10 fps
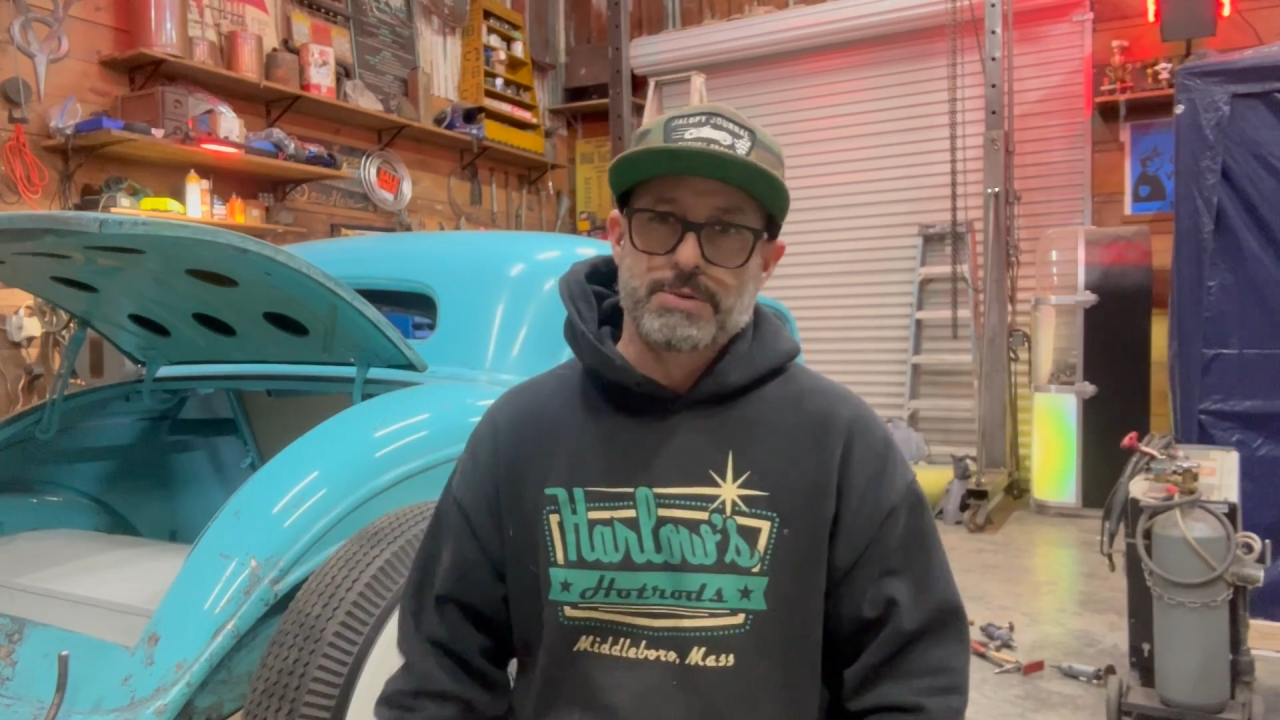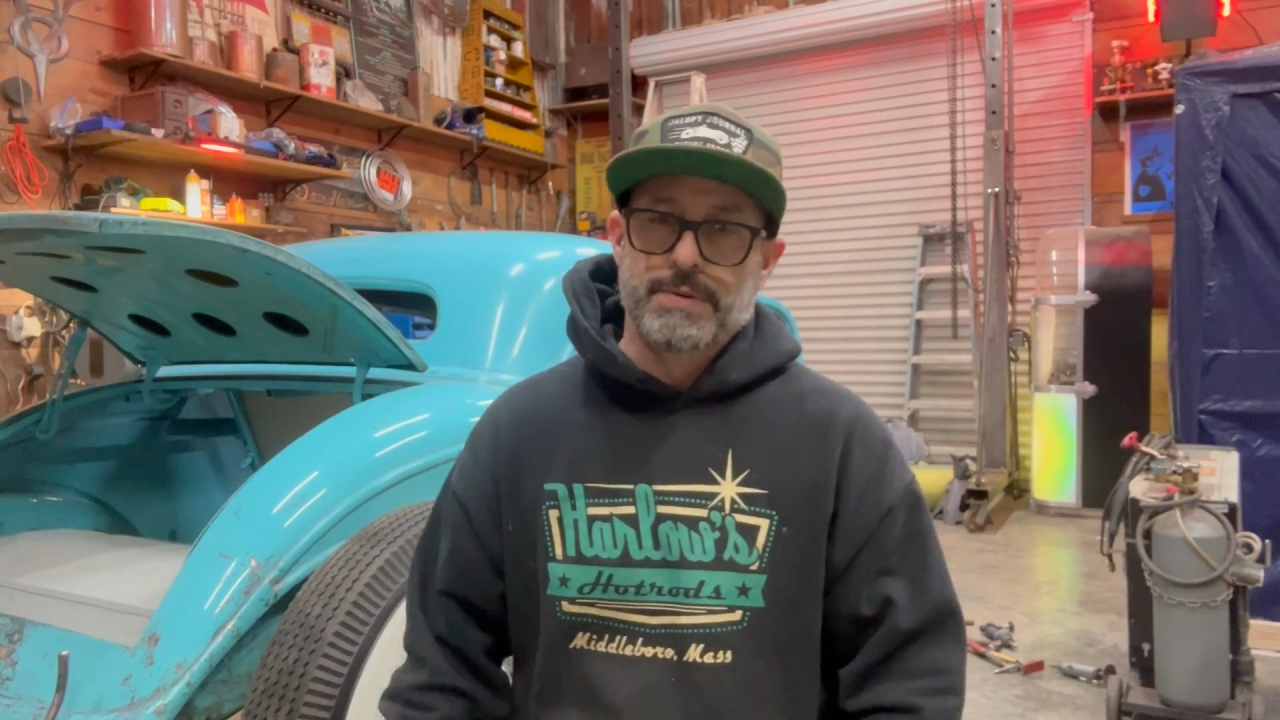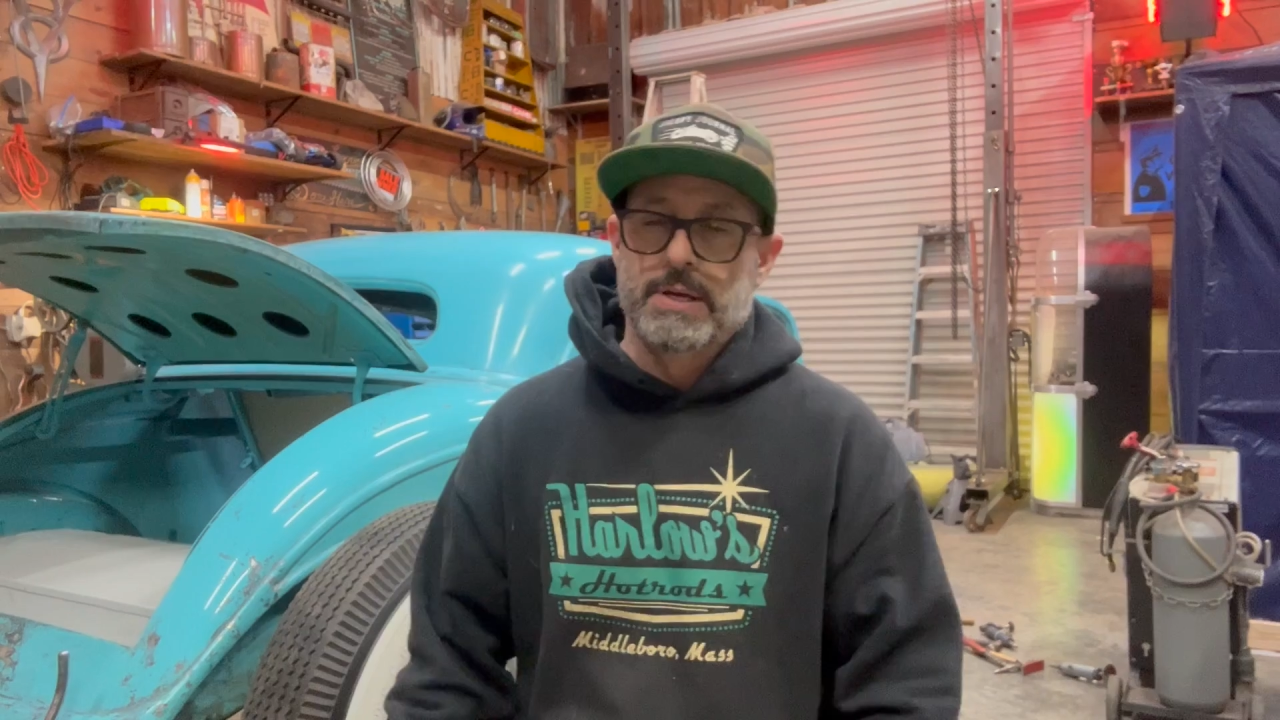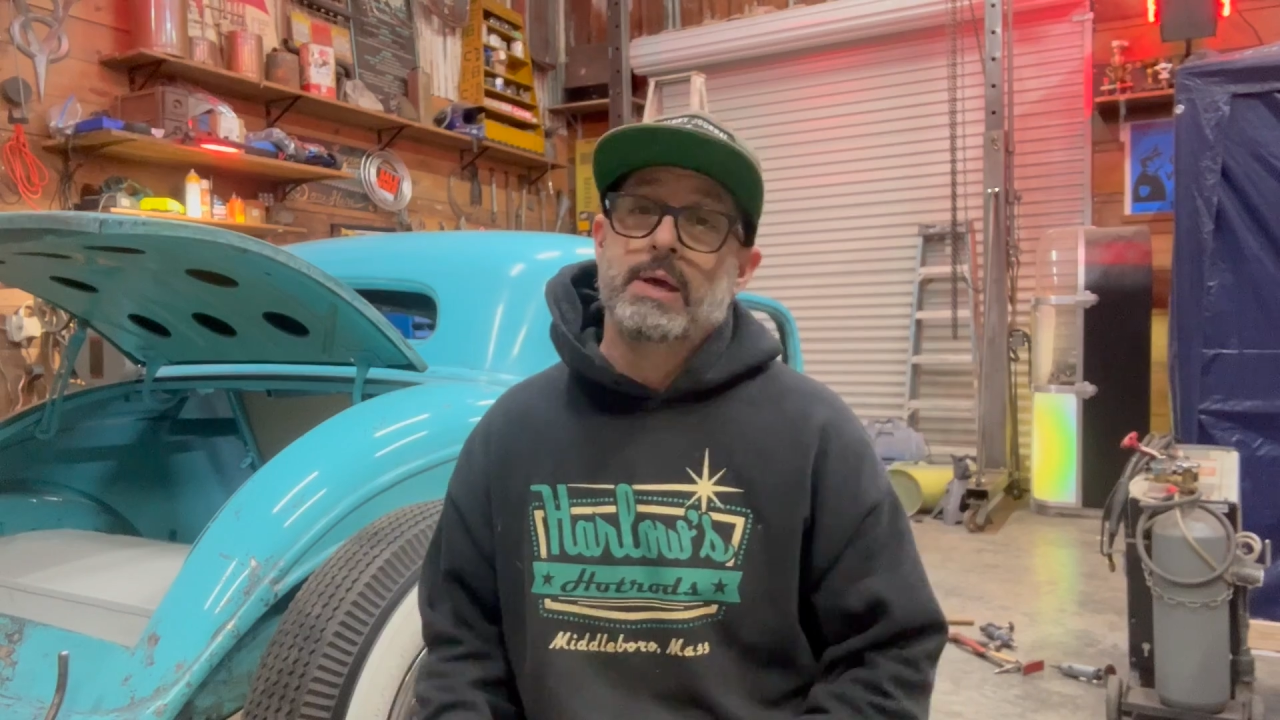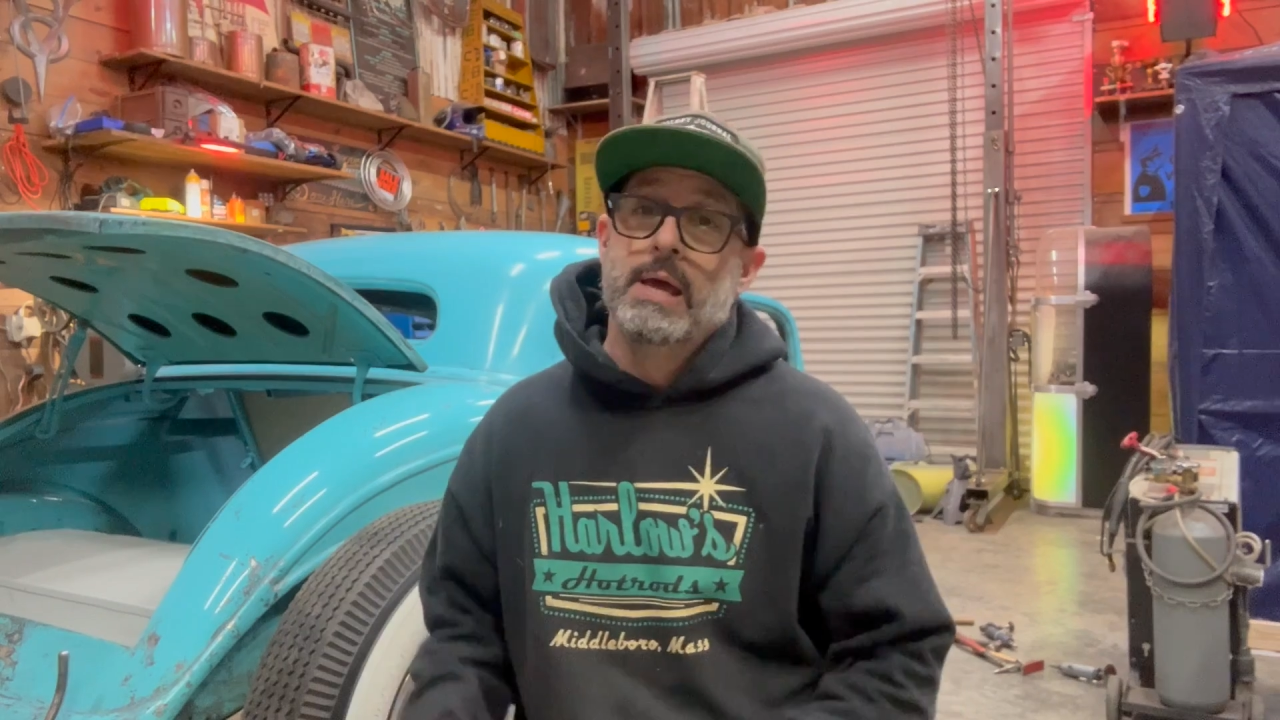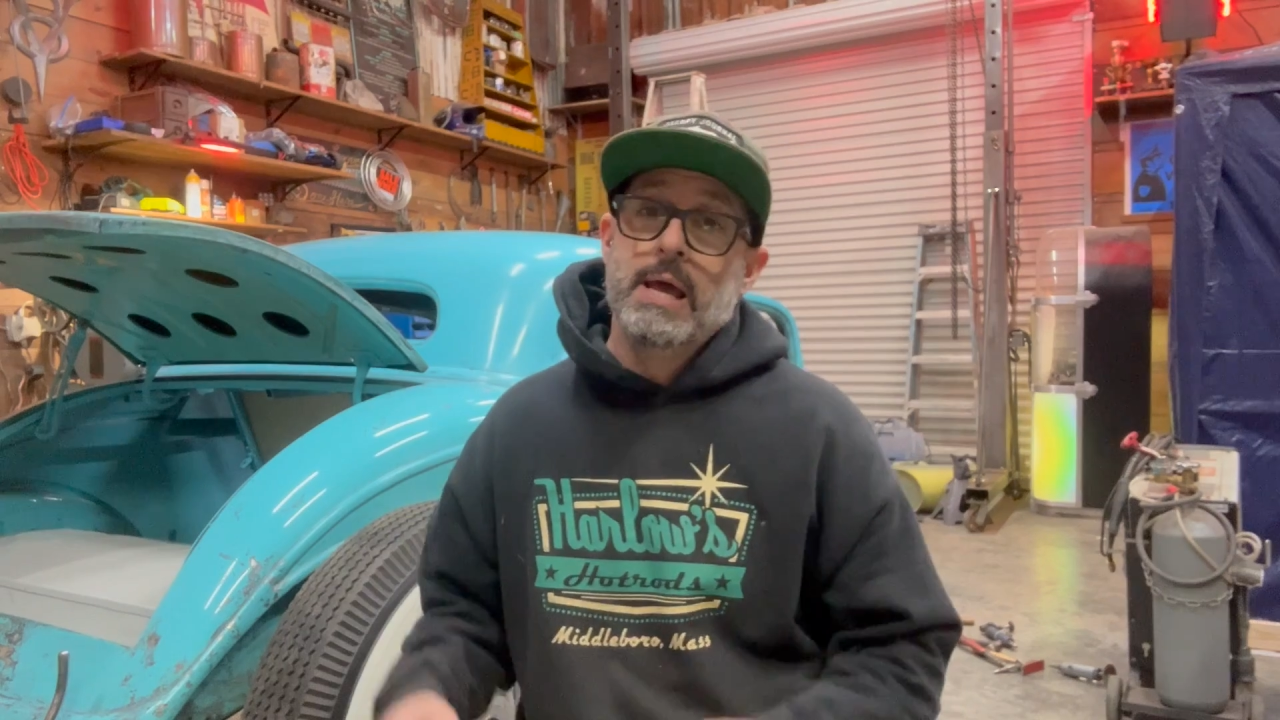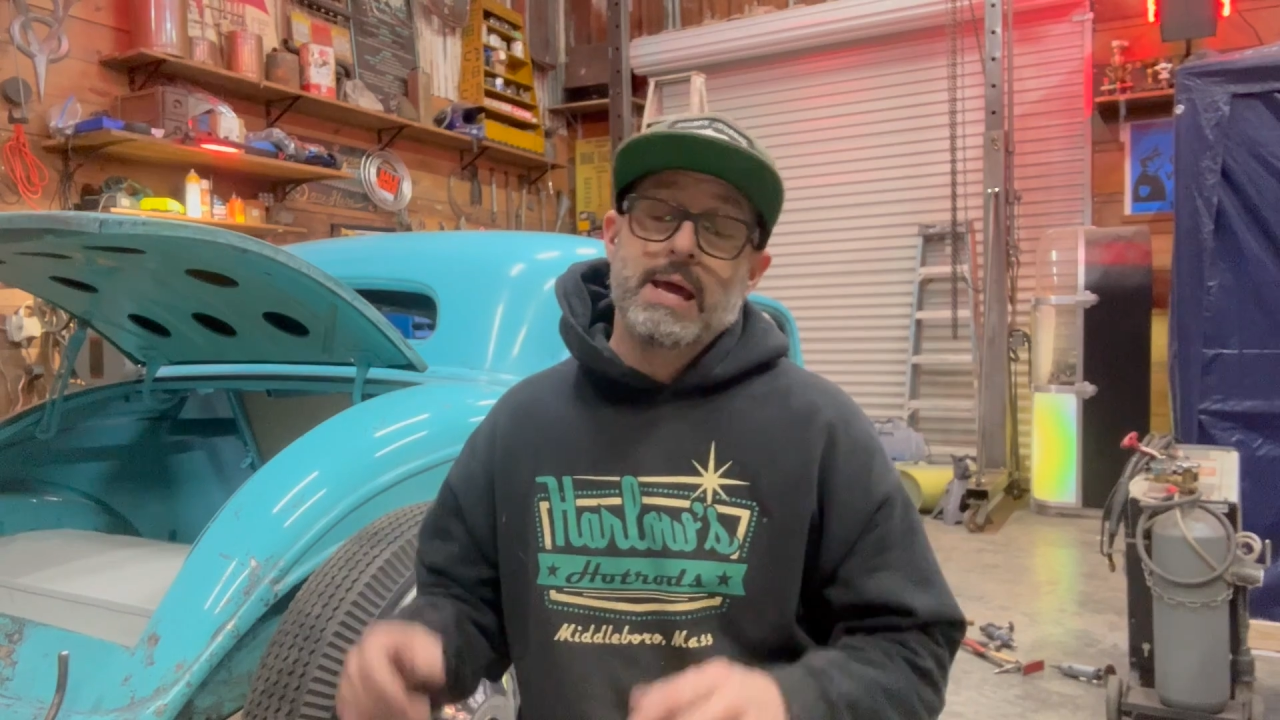of an inch.